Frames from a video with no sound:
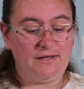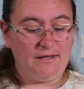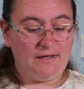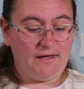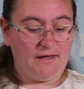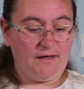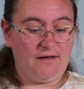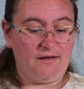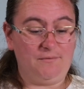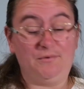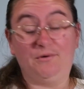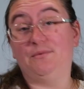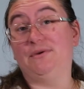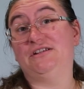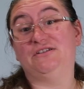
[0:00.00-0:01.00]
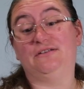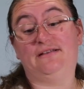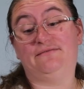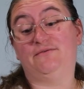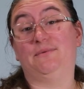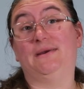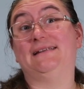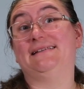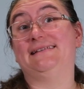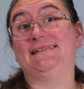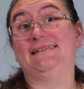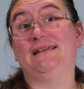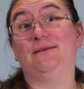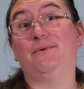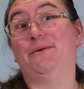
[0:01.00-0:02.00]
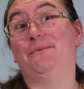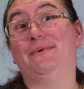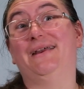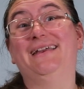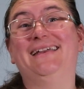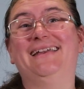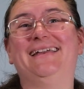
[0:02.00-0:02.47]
But we shall have to wait and see, won't we?